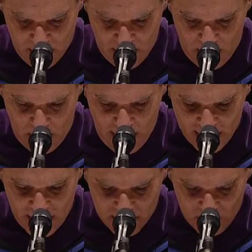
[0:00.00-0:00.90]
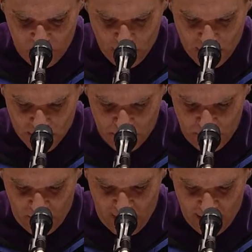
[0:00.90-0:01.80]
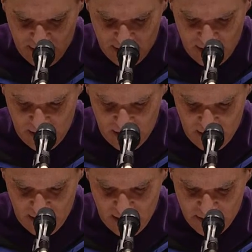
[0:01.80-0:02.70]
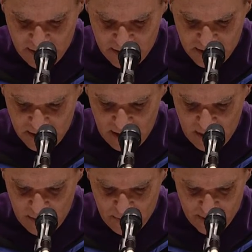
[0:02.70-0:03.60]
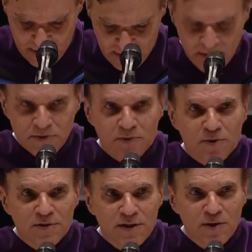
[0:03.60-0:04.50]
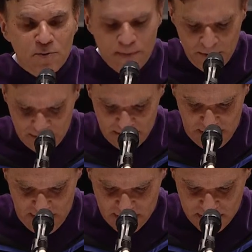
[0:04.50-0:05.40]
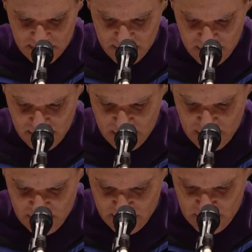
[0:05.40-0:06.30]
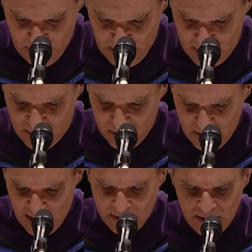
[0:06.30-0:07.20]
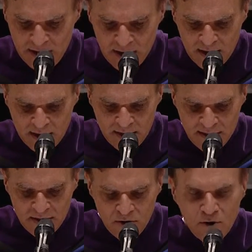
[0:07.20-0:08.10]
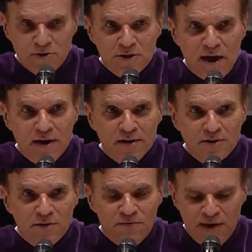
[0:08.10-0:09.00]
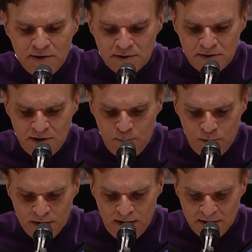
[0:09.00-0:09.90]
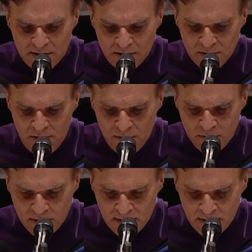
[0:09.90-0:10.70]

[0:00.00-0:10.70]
a project which has provided indigent immigrant children with legal representation, committed to the idea that no child should face deportation alone,